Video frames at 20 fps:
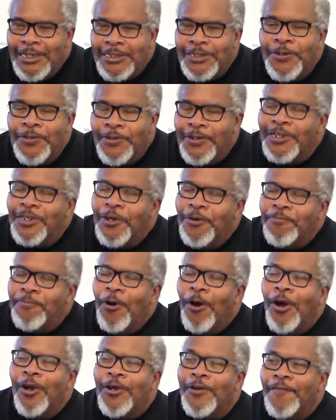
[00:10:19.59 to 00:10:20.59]
So, you know,
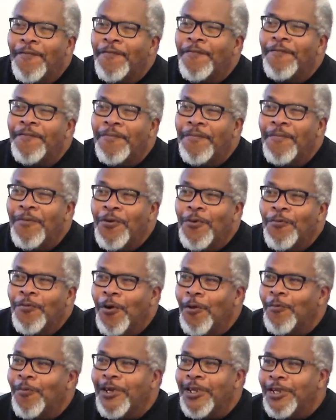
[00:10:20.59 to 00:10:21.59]
part of
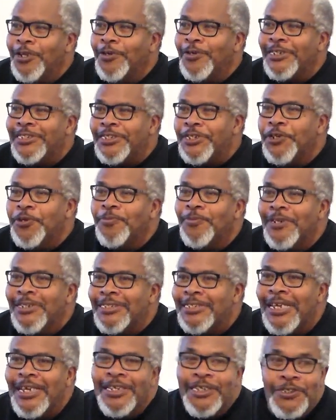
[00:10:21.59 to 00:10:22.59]
what we do as
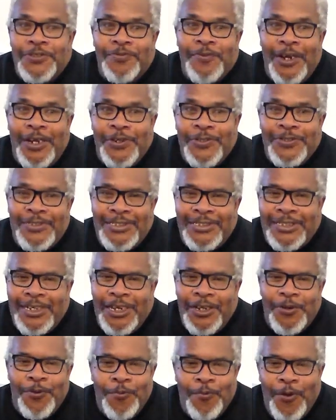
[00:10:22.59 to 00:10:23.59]
humans and as writers is
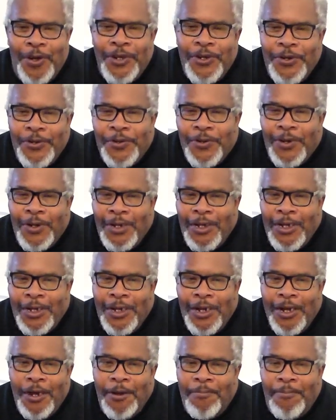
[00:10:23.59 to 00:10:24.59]
kind of wonder
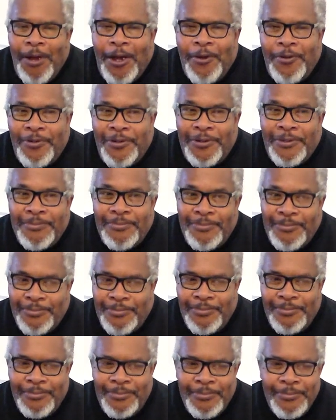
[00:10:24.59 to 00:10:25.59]
about
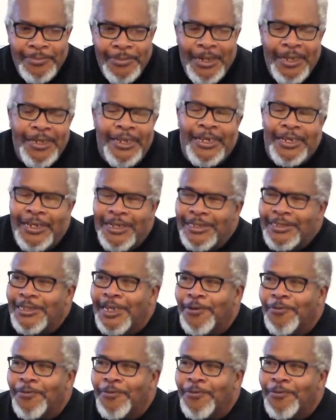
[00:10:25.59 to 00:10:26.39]
things.